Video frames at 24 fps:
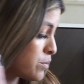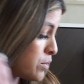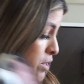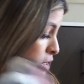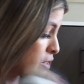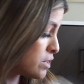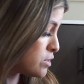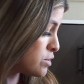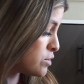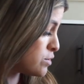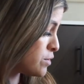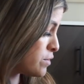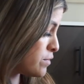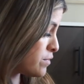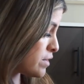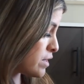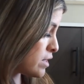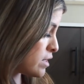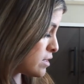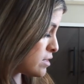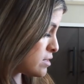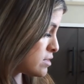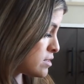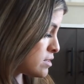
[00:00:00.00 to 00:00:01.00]
bringing two of
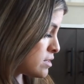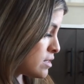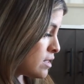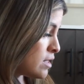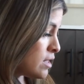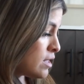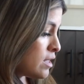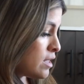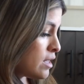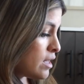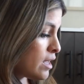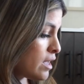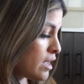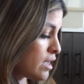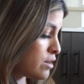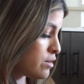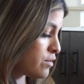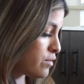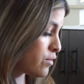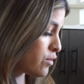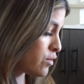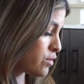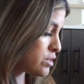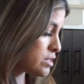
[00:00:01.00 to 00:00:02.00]
these, and
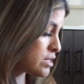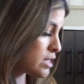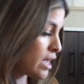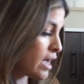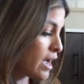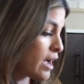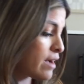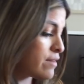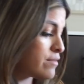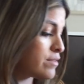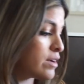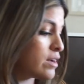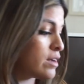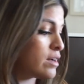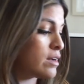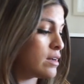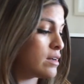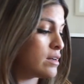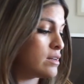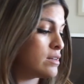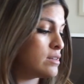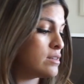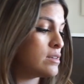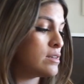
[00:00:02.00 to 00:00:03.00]
of course I have
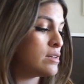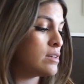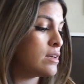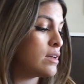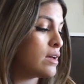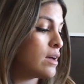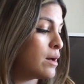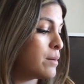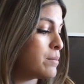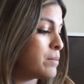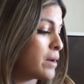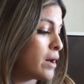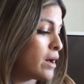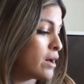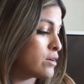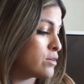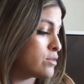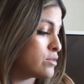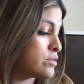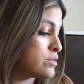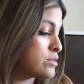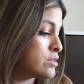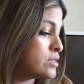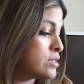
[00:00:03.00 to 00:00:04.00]
a
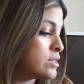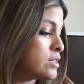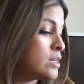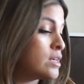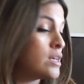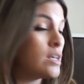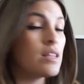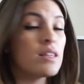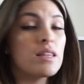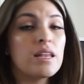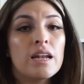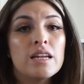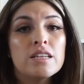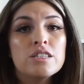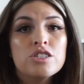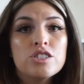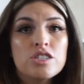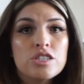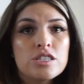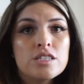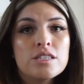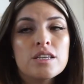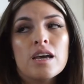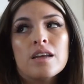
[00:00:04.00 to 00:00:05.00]
bottle that I
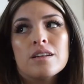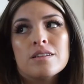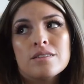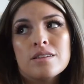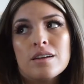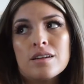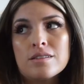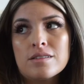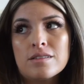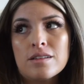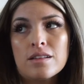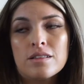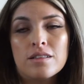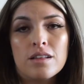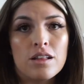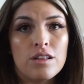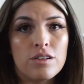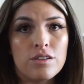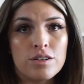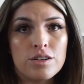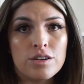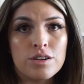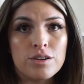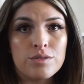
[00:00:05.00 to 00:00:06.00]
just sanitized not that
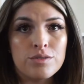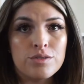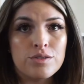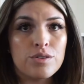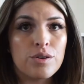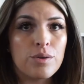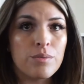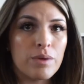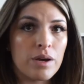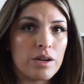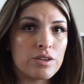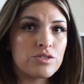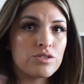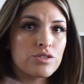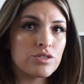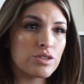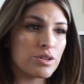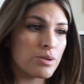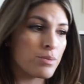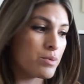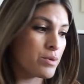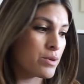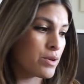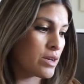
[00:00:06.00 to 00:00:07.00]
long ago, so I'm actually
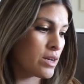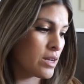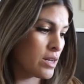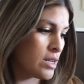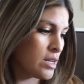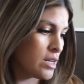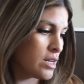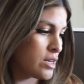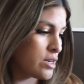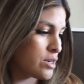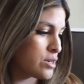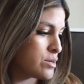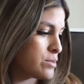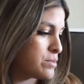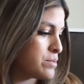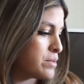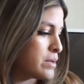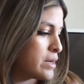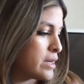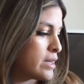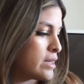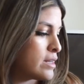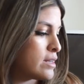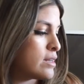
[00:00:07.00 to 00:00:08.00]
going to put it in here.
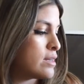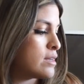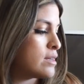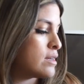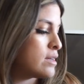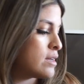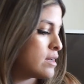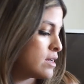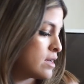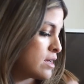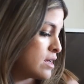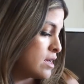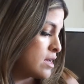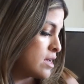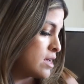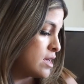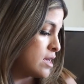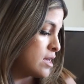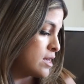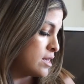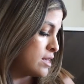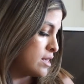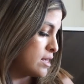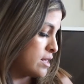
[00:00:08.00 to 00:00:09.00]
But
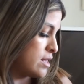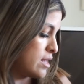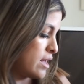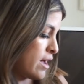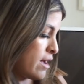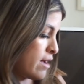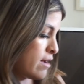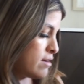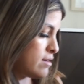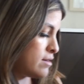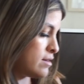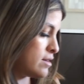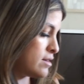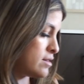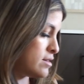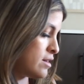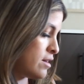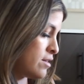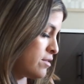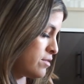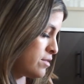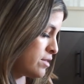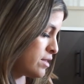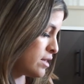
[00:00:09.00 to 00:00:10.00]
yeah,
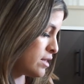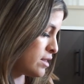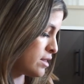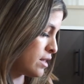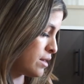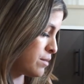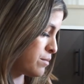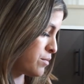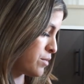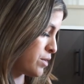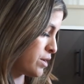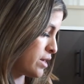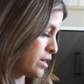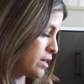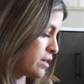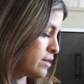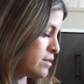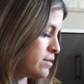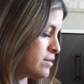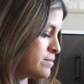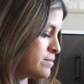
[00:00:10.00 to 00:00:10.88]
another thing that I'm bringing